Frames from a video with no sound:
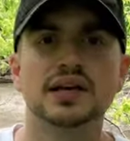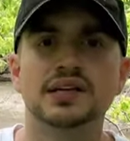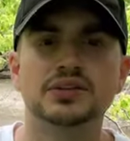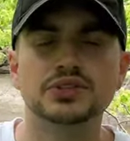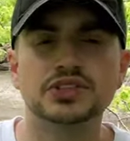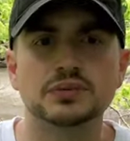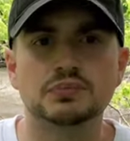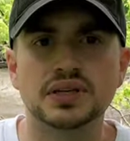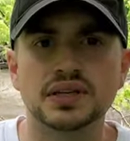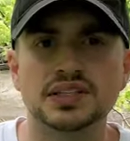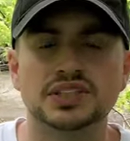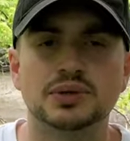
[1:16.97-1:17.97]
It used to
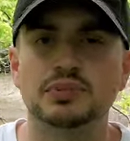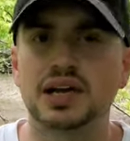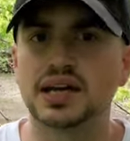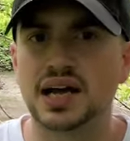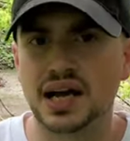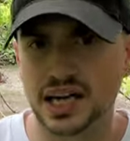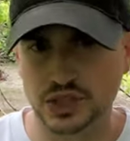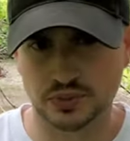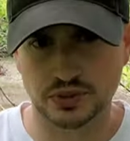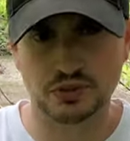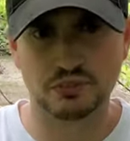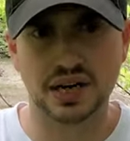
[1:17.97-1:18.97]
be some kind of
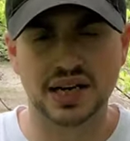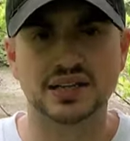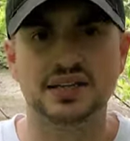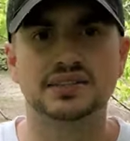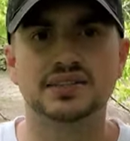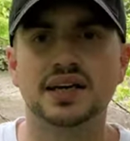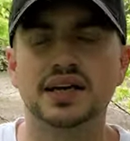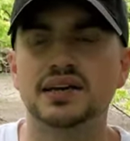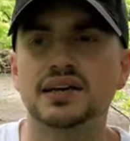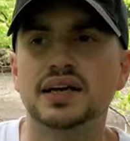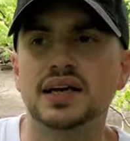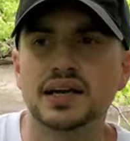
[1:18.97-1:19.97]
hospital back in the day,
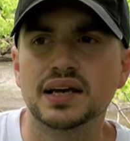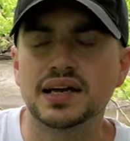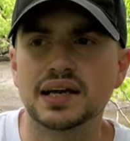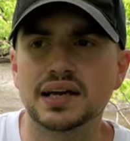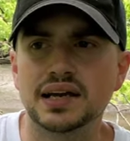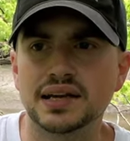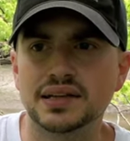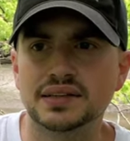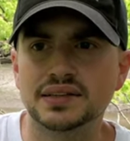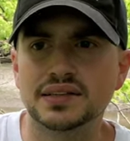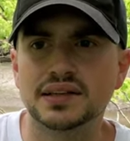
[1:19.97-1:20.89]
and